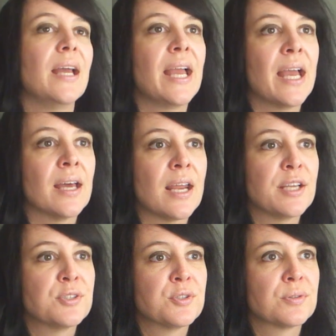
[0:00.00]
and
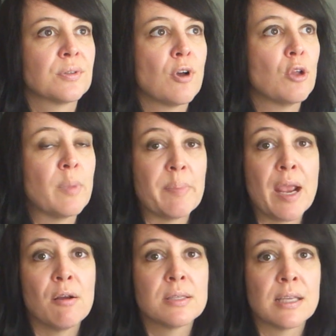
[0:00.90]
I called my
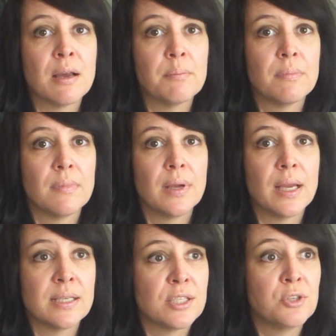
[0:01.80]
parents up.
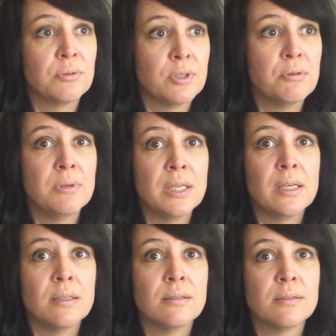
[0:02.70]
I said, you, you
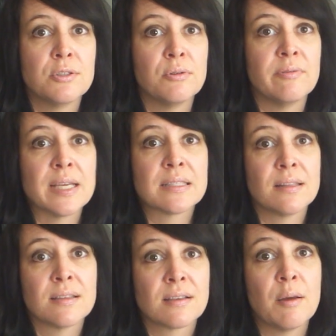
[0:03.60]
need to invest
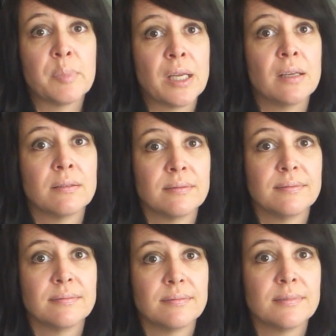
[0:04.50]
in this company.
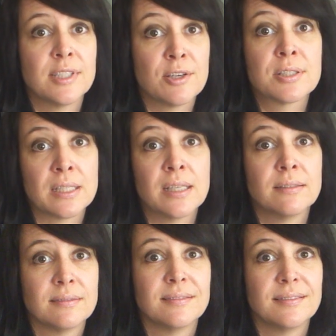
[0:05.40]
Seriously.
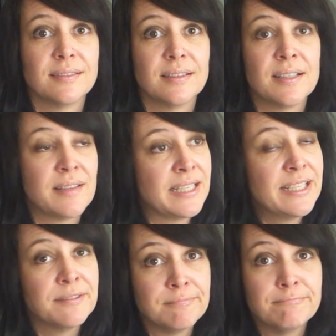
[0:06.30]
Right. They did.